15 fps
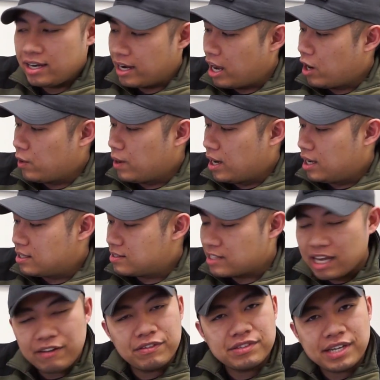Now
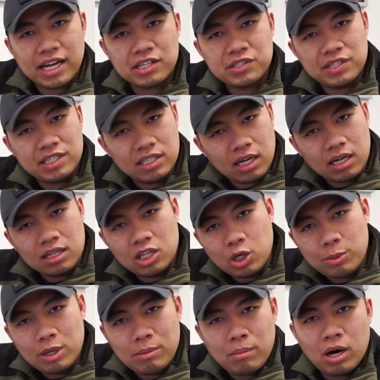Zev has actually done a
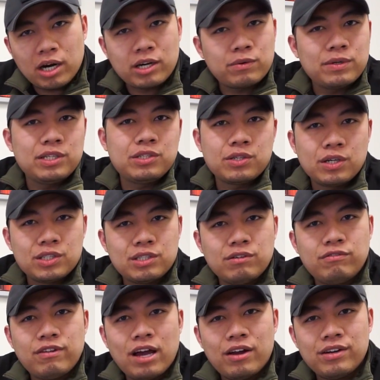little bit of market research
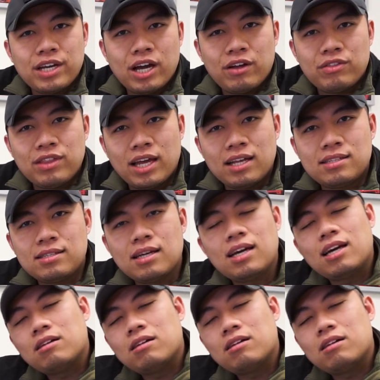and found out that